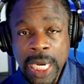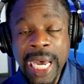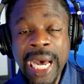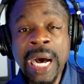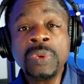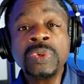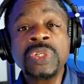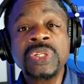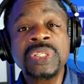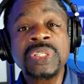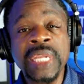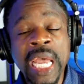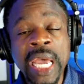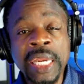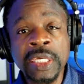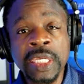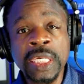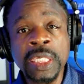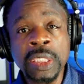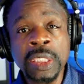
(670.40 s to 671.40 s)

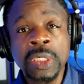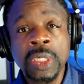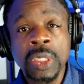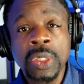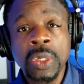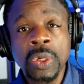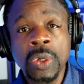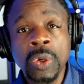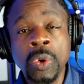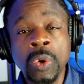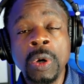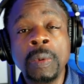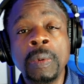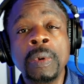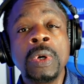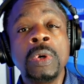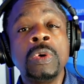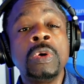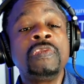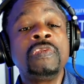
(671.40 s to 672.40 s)
outstanding
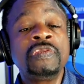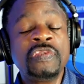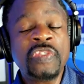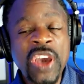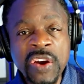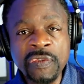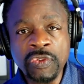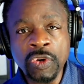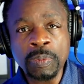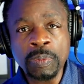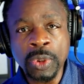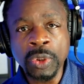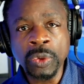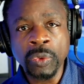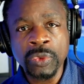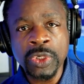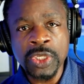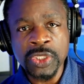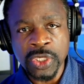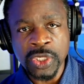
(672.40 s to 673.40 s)
or favorable
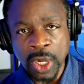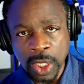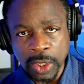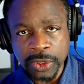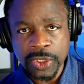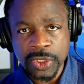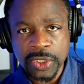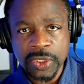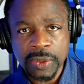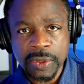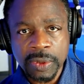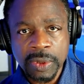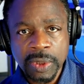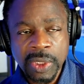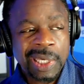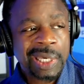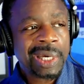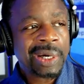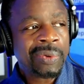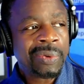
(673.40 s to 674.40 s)
results.
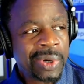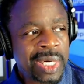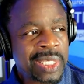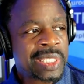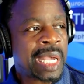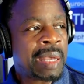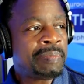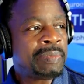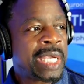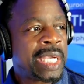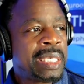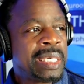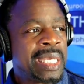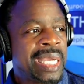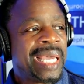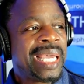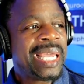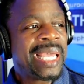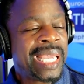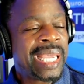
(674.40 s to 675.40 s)
What does that
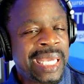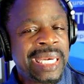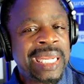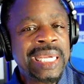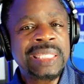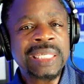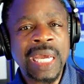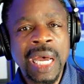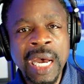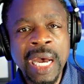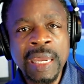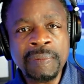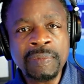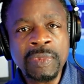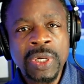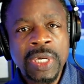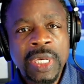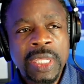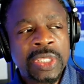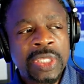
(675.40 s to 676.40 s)
mean?
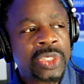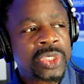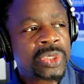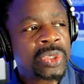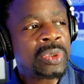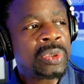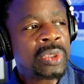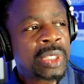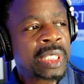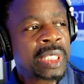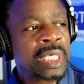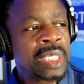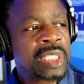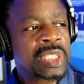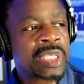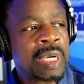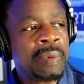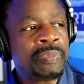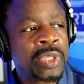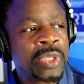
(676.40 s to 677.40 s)
Anytime that you're looking at
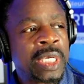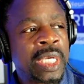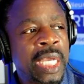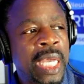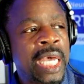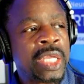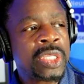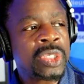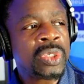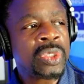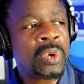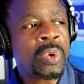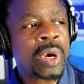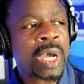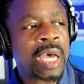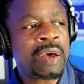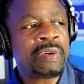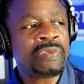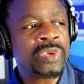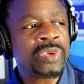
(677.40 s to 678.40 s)
something and
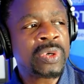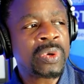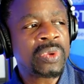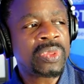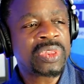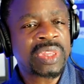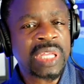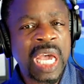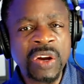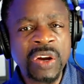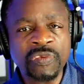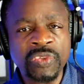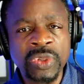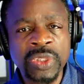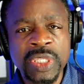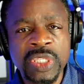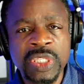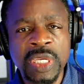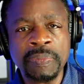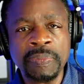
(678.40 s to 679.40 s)
you're thankful
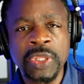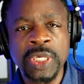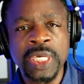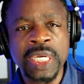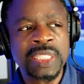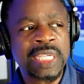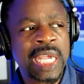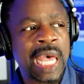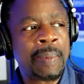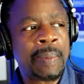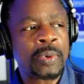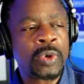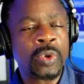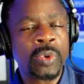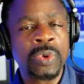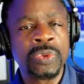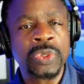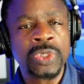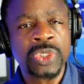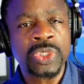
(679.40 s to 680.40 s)
that something has happened
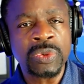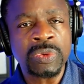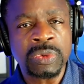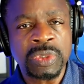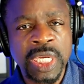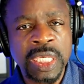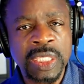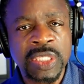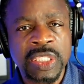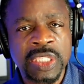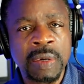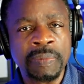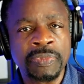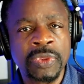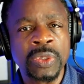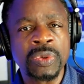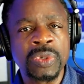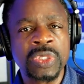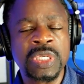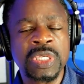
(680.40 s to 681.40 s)
or that you did
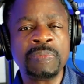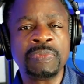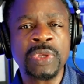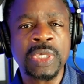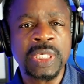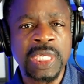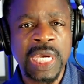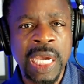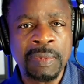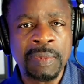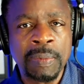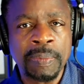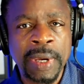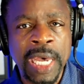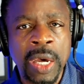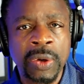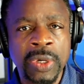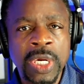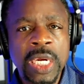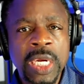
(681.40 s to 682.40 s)
something or something came
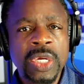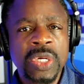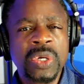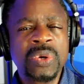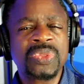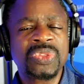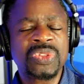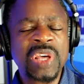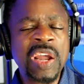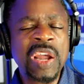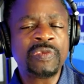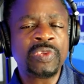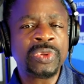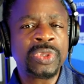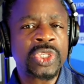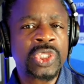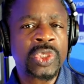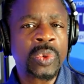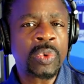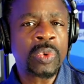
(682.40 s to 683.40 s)
about, you're thankful
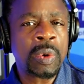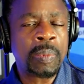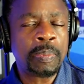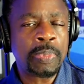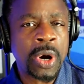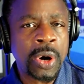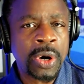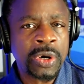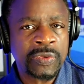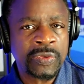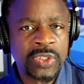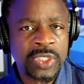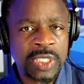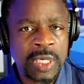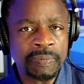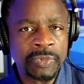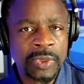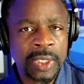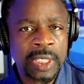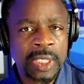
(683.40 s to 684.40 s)
that you were a part of
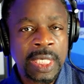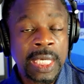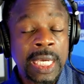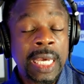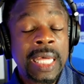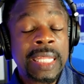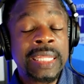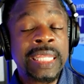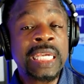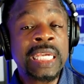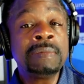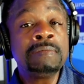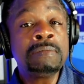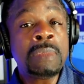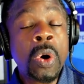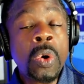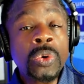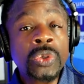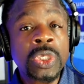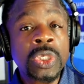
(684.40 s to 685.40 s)
something, the
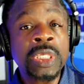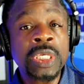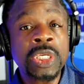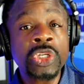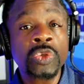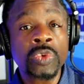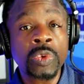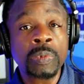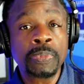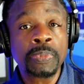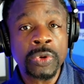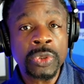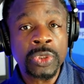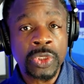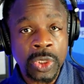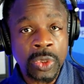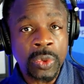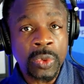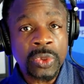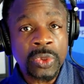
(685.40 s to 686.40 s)
emotion that is
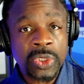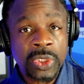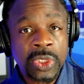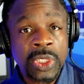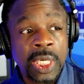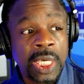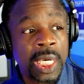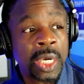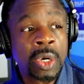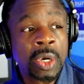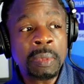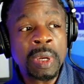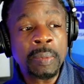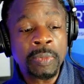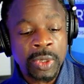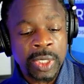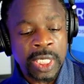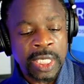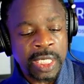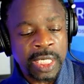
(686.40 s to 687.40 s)
produced, and
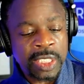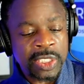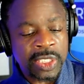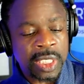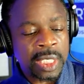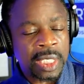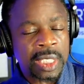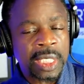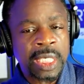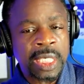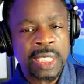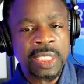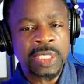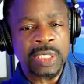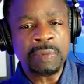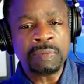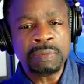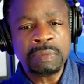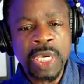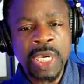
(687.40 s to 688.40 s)
remember, it is
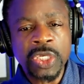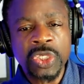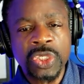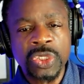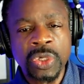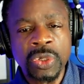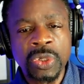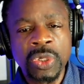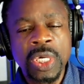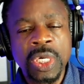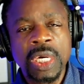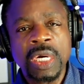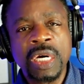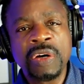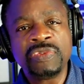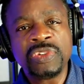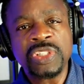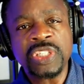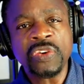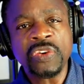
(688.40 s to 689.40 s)
a mixture
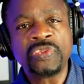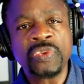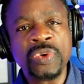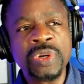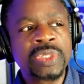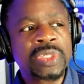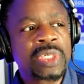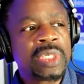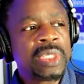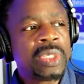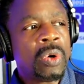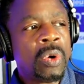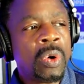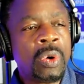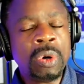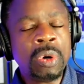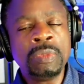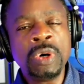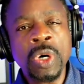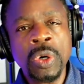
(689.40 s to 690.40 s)
of different
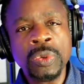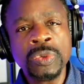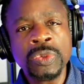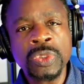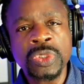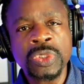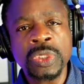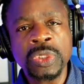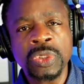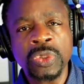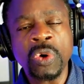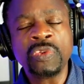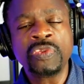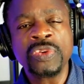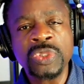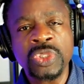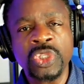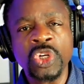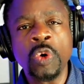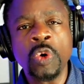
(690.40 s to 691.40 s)
hormones,
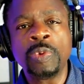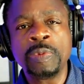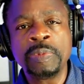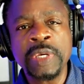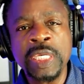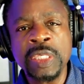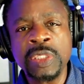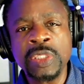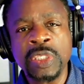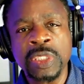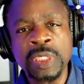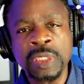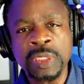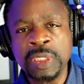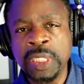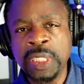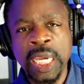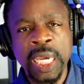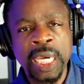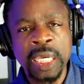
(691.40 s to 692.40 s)
endorphins, dopamines,
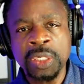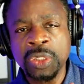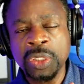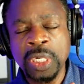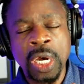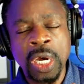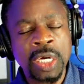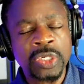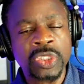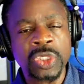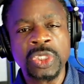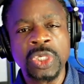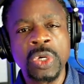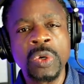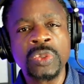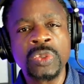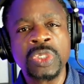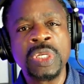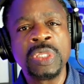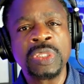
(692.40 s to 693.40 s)
and
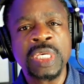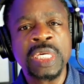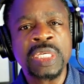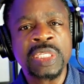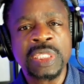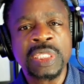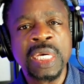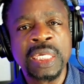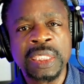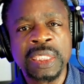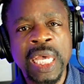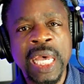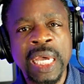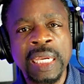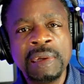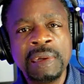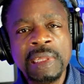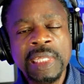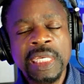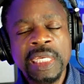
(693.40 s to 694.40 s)
oxytocin and things like
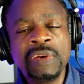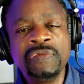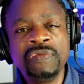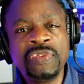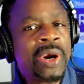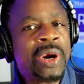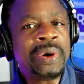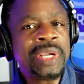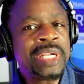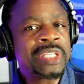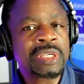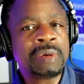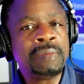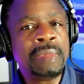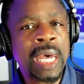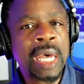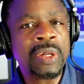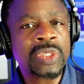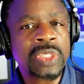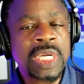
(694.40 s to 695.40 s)
that in various
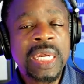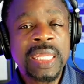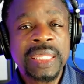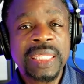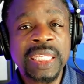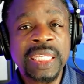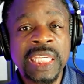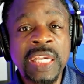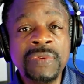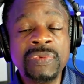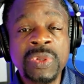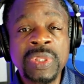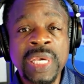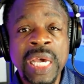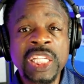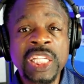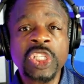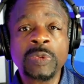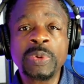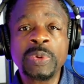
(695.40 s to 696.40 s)
amounts that give you
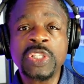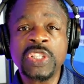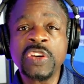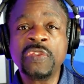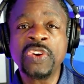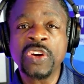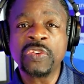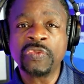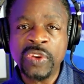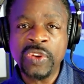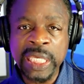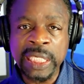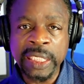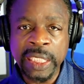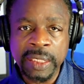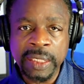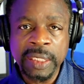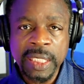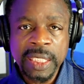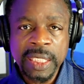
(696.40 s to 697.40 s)
that specific
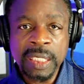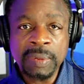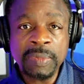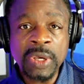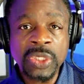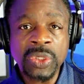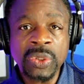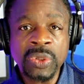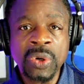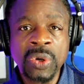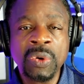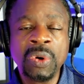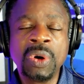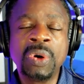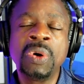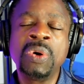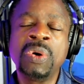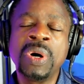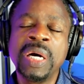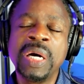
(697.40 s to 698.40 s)
feeling that make you go,
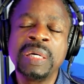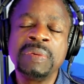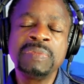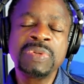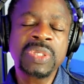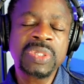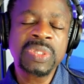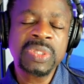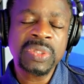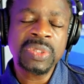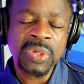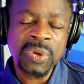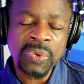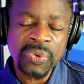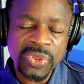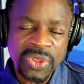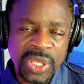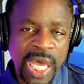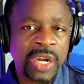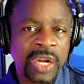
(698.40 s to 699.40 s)
oh, I am so
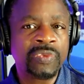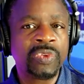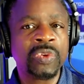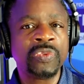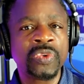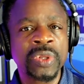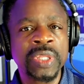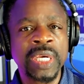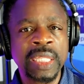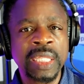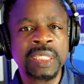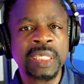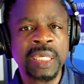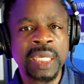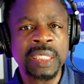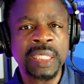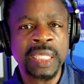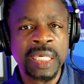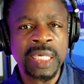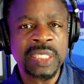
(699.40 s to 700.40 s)
thankful for
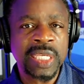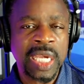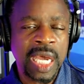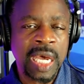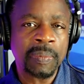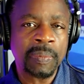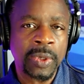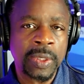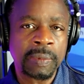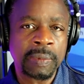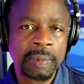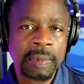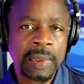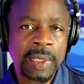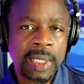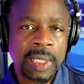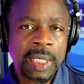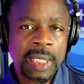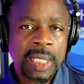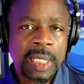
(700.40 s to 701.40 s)
that has happened.
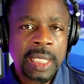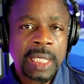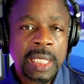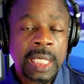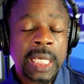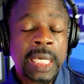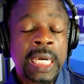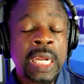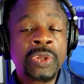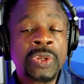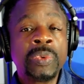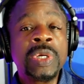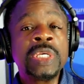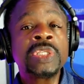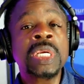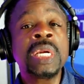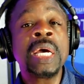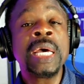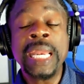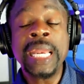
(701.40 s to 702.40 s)
Now, the
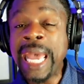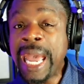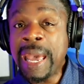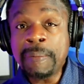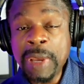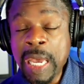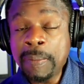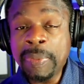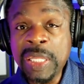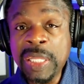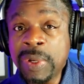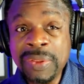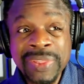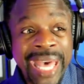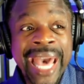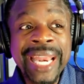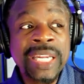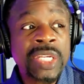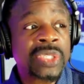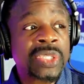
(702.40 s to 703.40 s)
reason, and by the way,
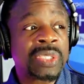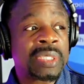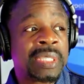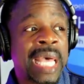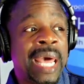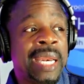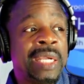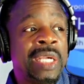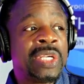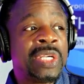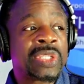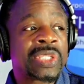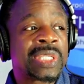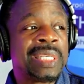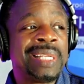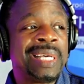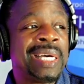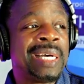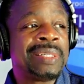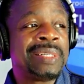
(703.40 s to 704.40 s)
that is
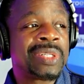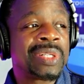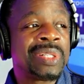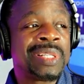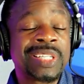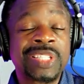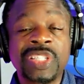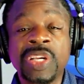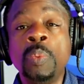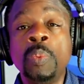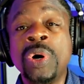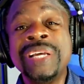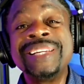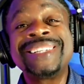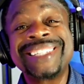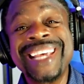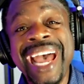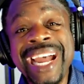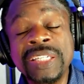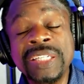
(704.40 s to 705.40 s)
the
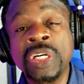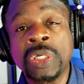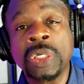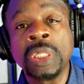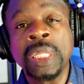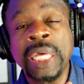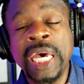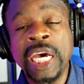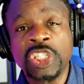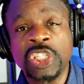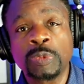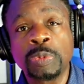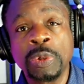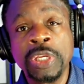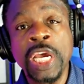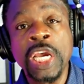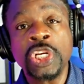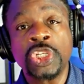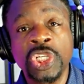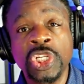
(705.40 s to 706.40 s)
somewhat technical
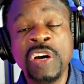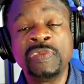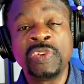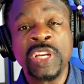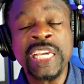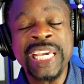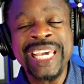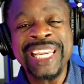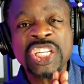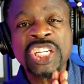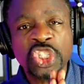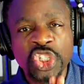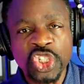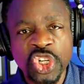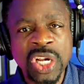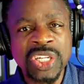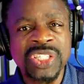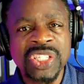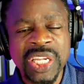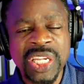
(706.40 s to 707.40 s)
explanation of it. It is
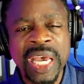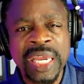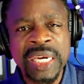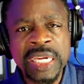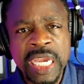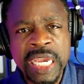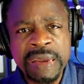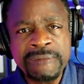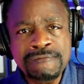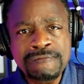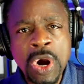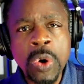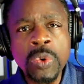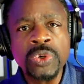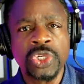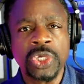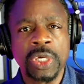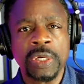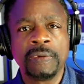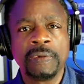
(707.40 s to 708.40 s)
just an
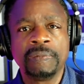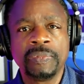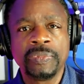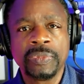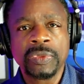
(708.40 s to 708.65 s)
emotion.